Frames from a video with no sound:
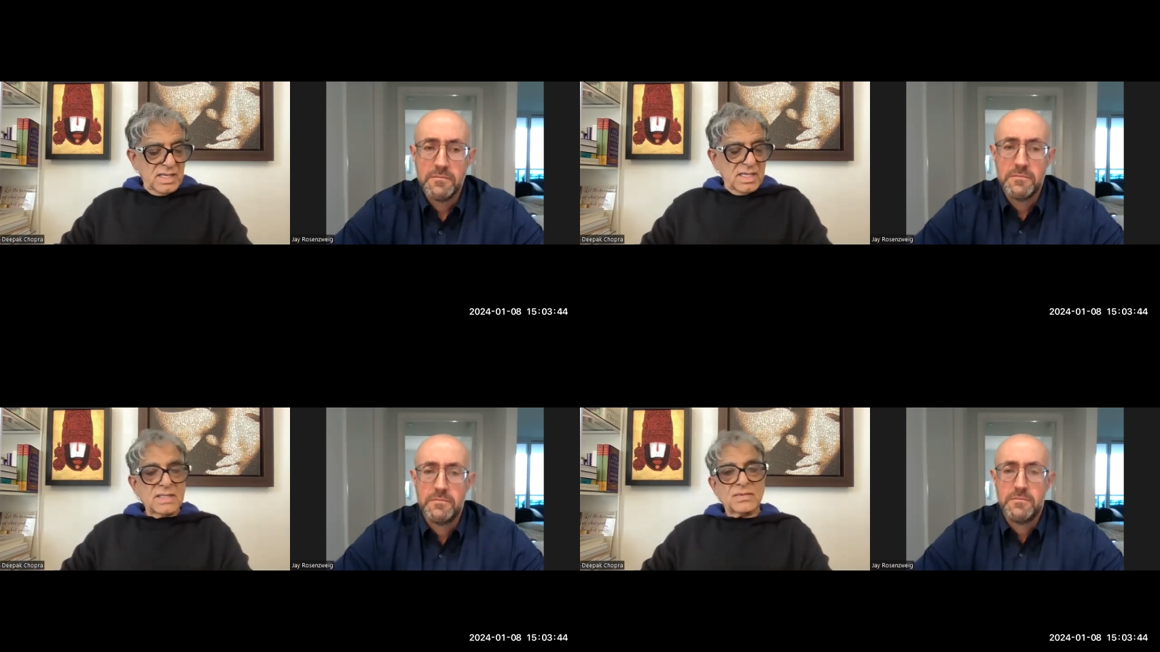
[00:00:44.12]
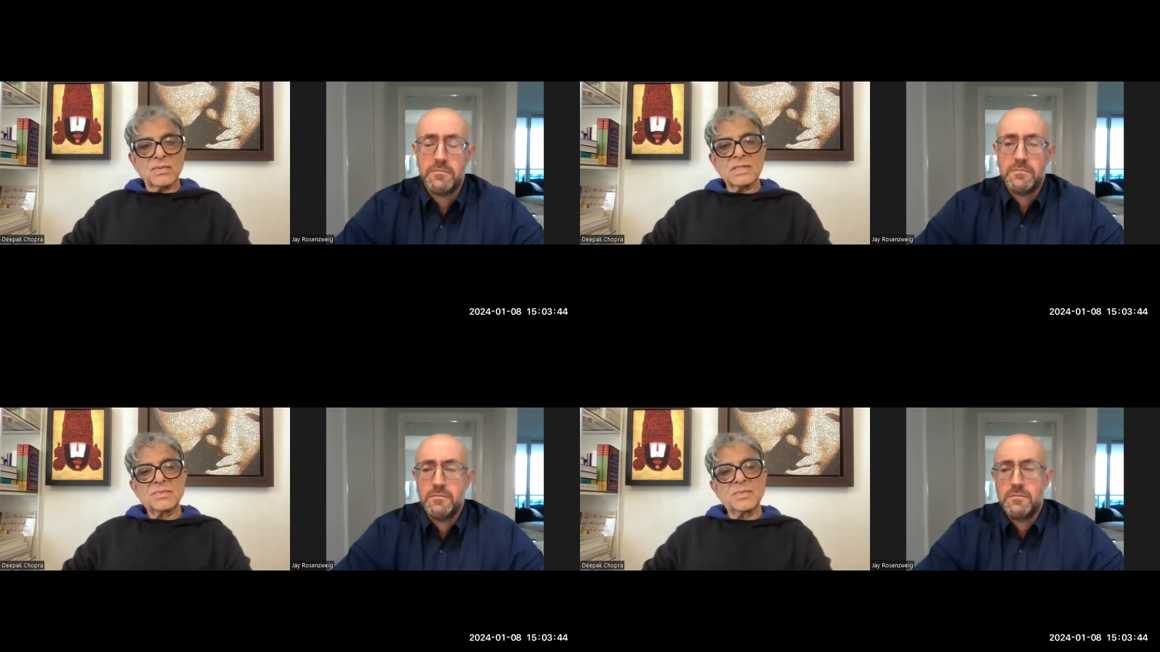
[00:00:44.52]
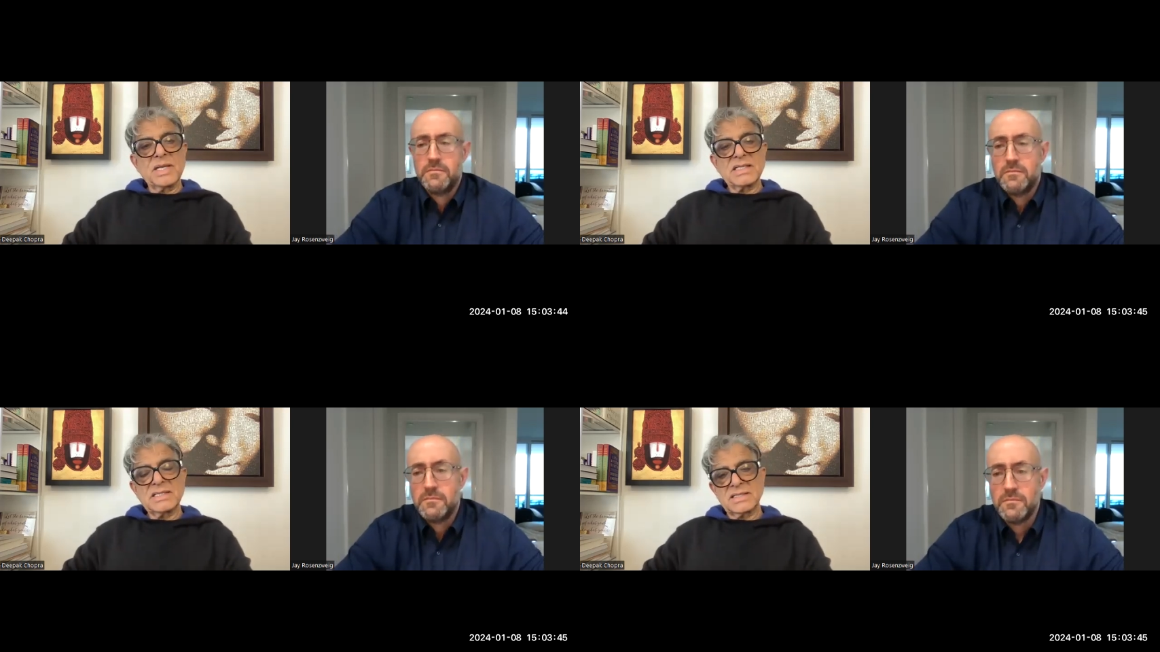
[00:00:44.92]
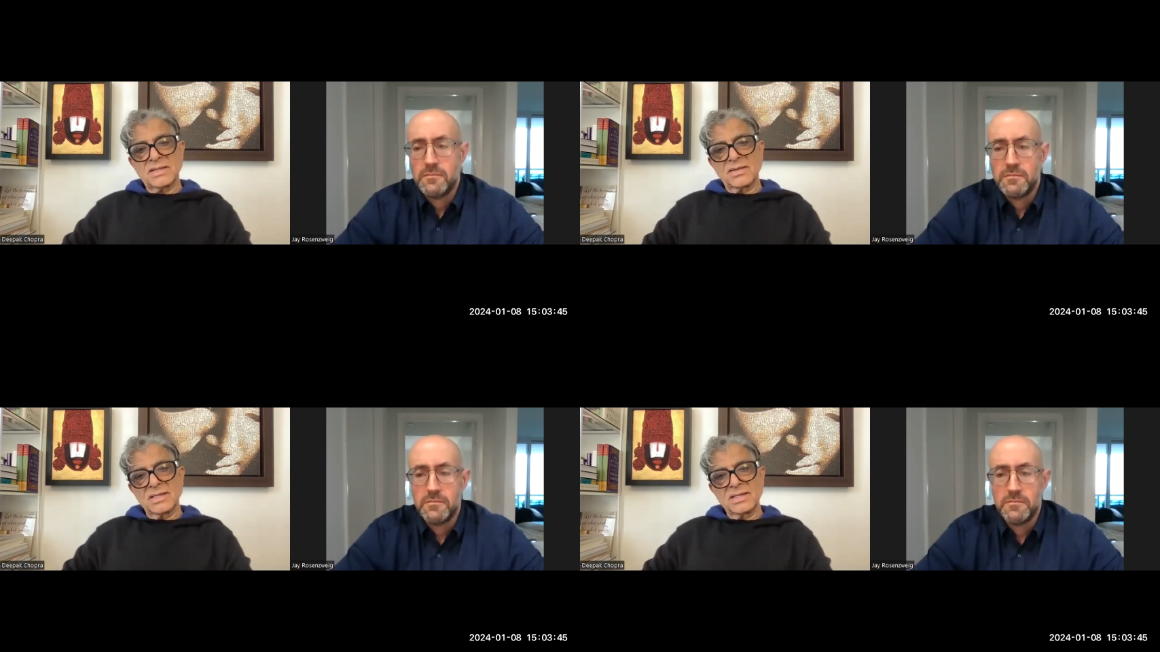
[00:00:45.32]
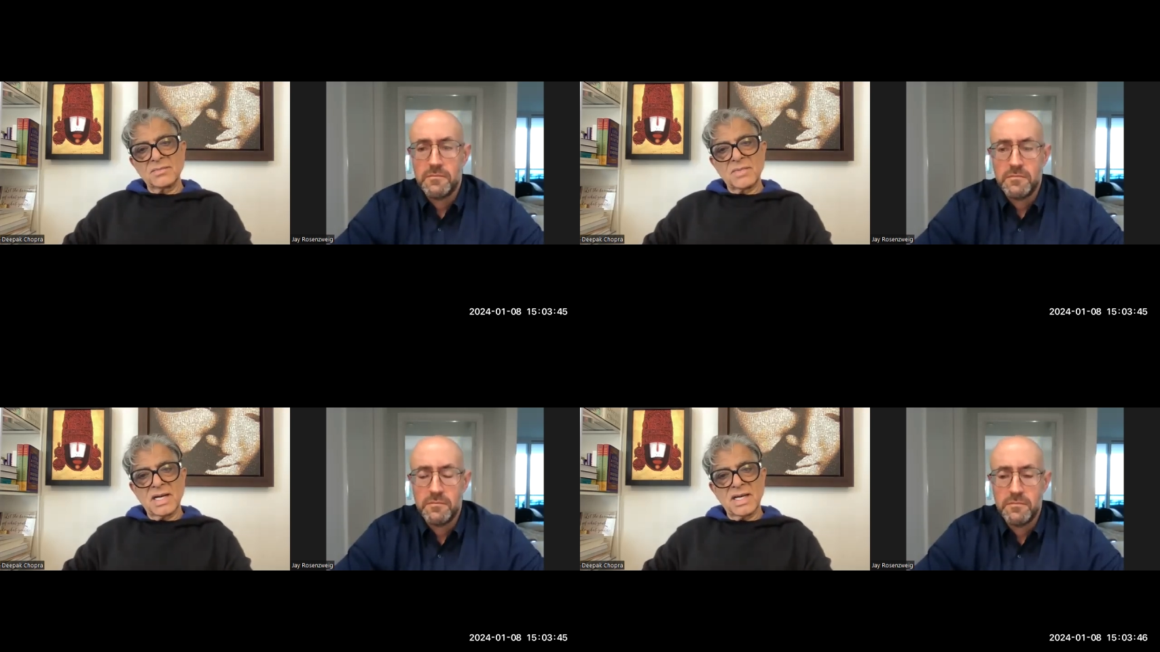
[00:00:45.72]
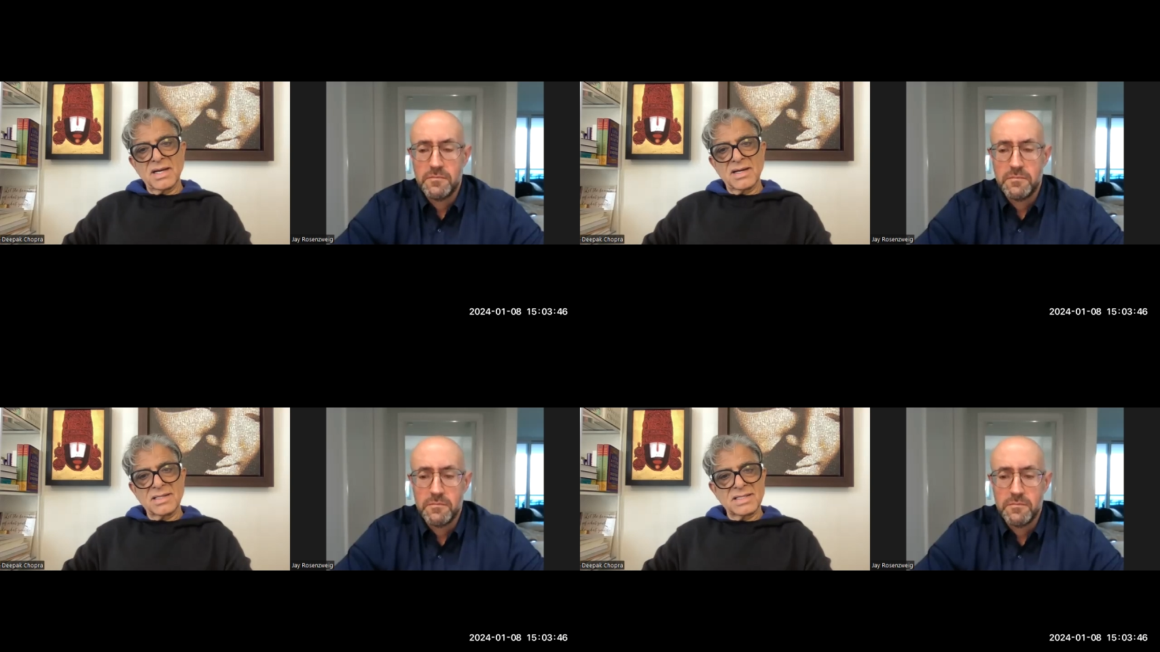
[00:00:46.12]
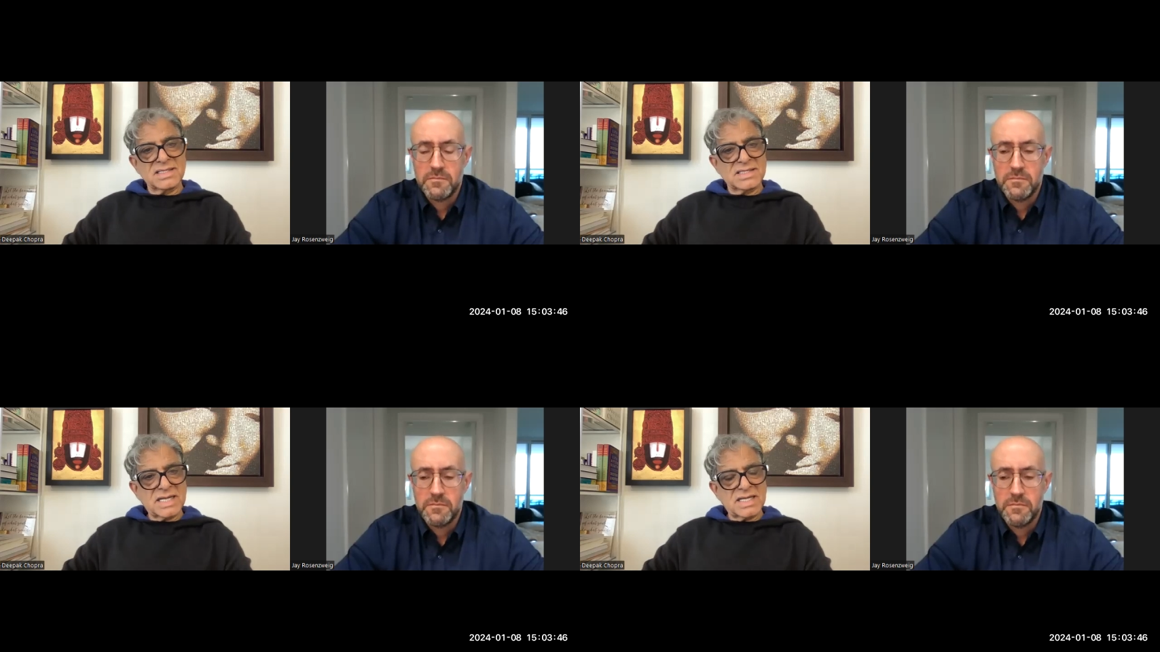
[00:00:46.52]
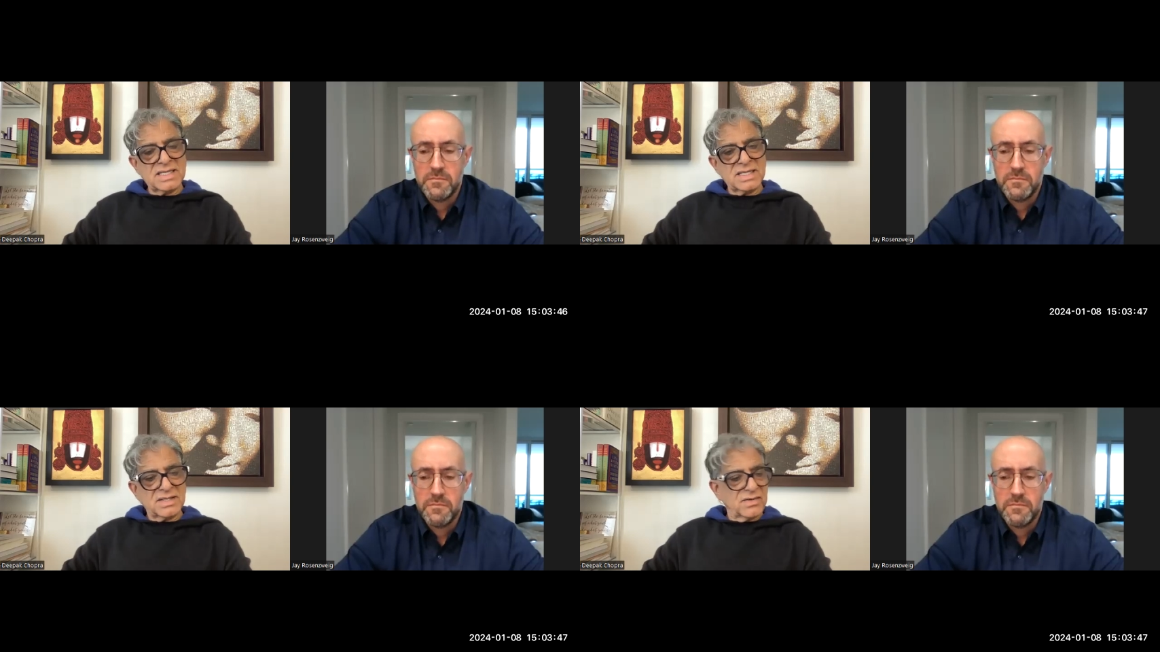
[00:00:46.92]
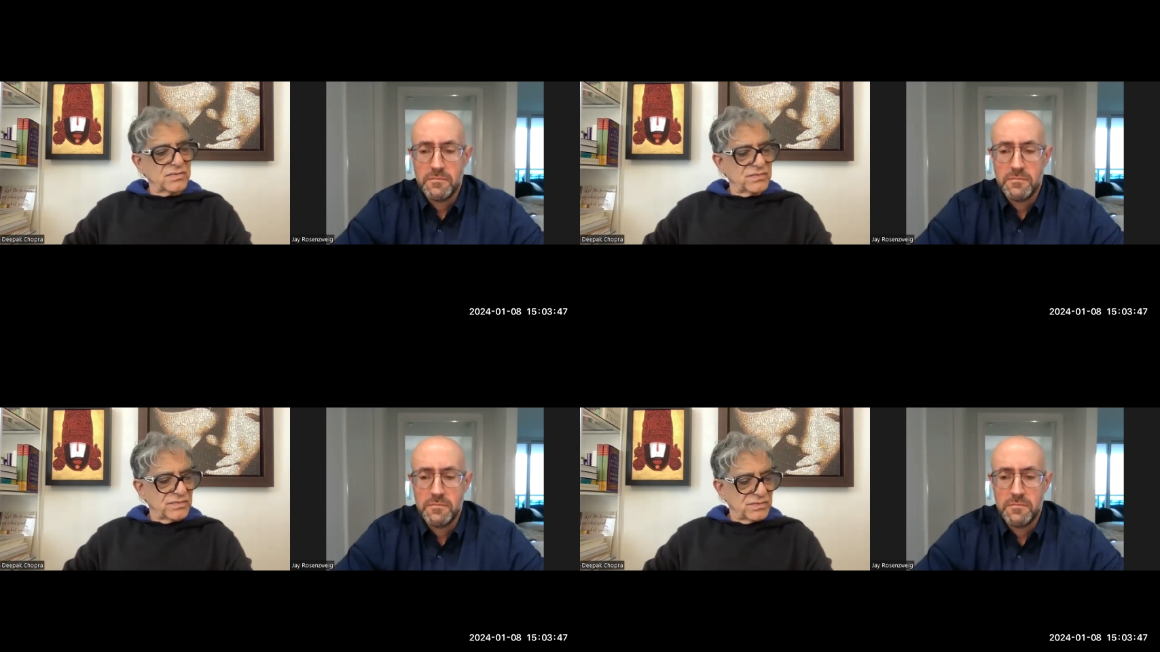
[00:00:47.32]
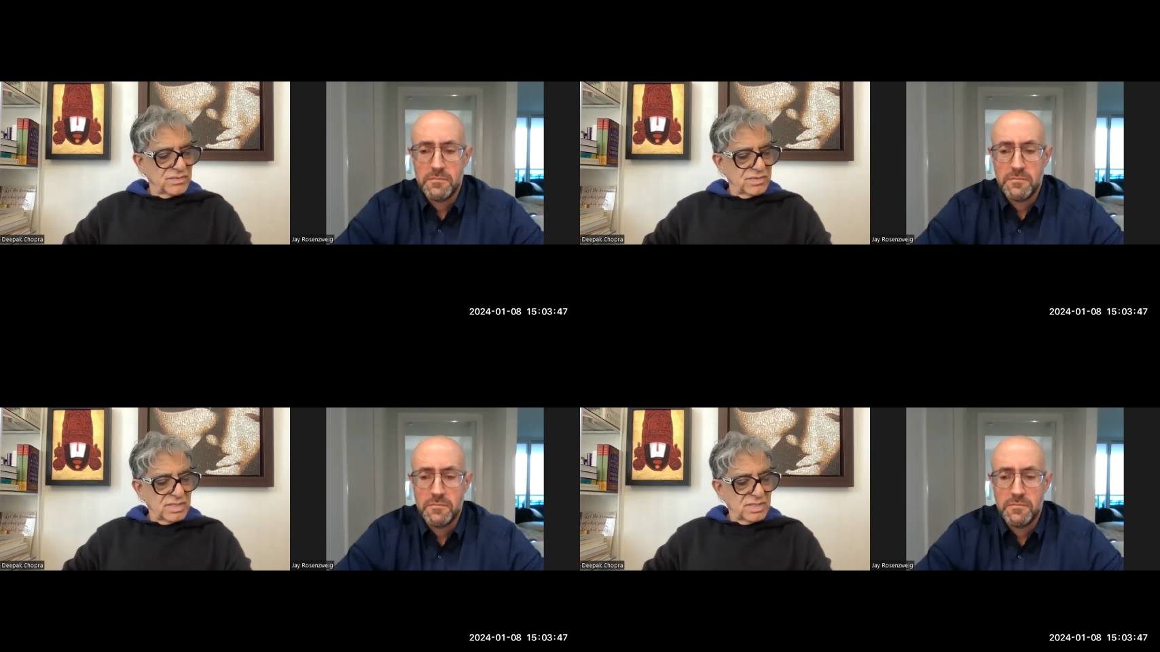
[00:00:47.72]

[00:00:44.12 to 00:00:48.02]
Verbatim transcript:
Speaker 1: it was based on my understanding of